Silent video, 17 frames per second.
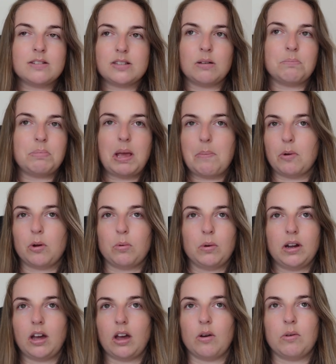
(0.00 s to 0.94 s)
Some people
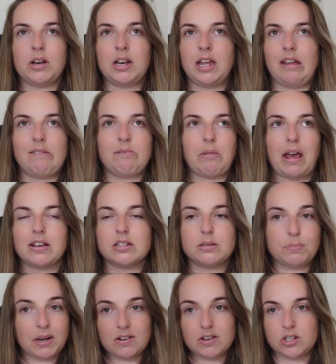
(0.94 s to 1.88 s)
were going in like
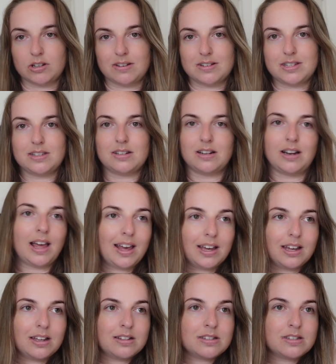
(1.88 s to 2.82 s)
Spirit jerseys and
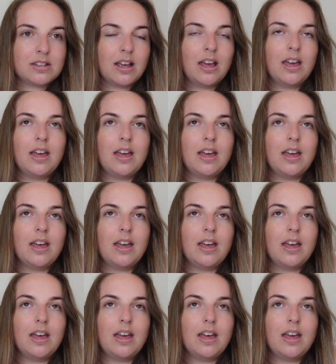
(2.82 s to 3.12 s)
leggings.